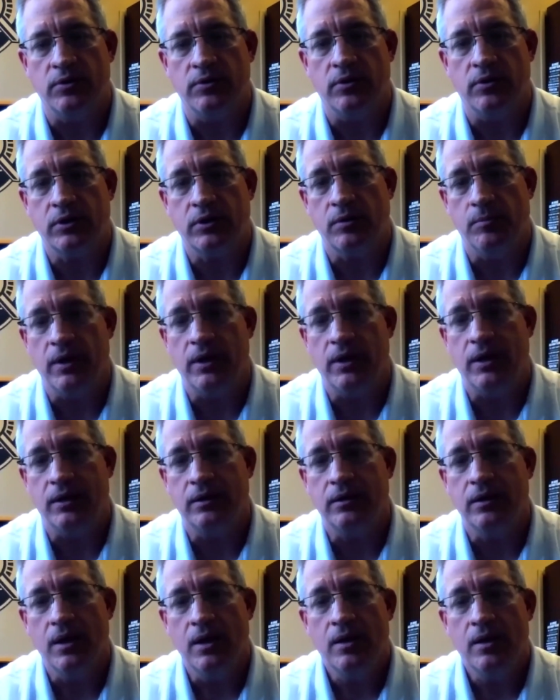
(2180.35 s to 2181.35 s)
They're
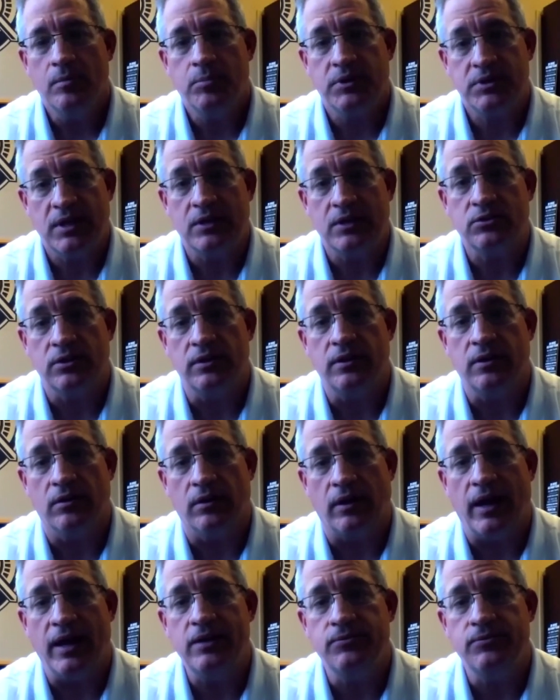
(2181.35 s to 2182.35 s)
committing potentially their
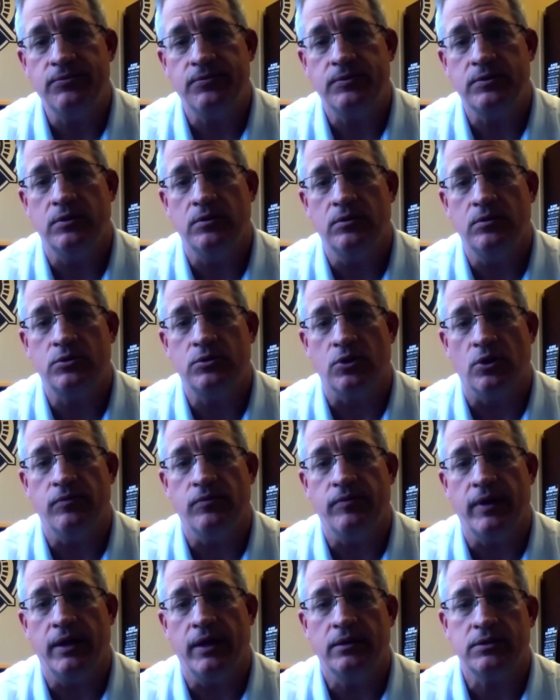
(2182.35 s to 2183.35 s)
life to
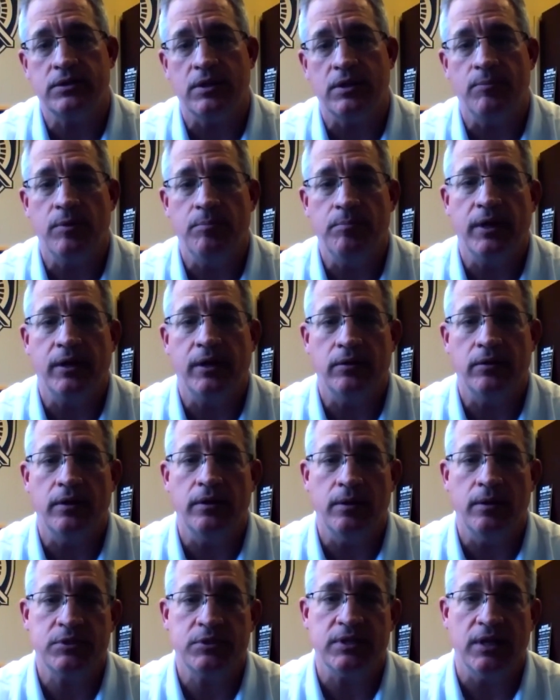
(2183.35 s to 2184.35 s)
serving something bigger than
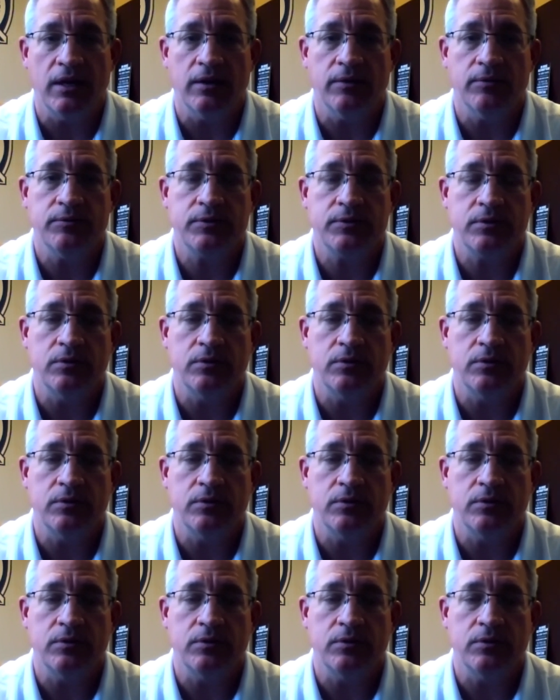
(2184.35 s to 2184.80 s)
themselves,